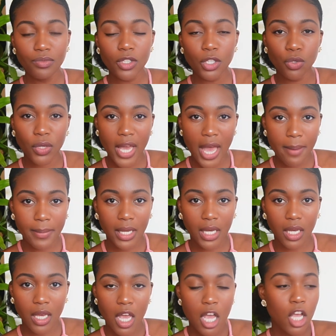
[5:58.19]
You get
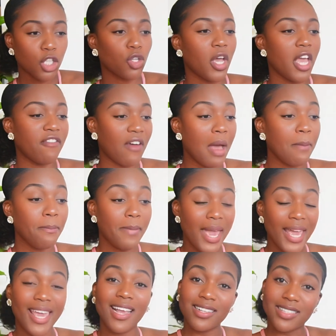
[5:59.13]
me? So if I'm
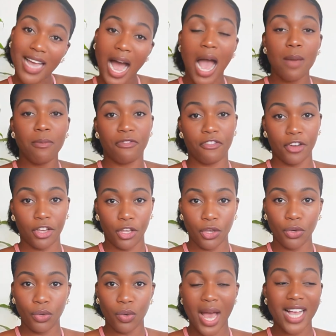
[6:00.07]
making time for
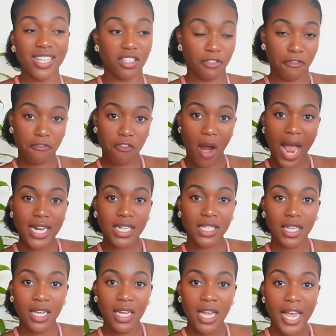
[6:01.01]
you as a friend,
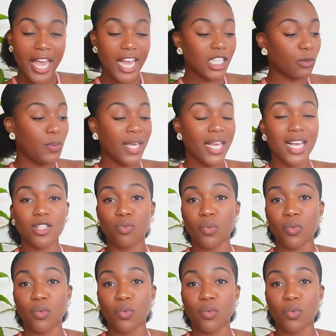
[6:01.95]
it's because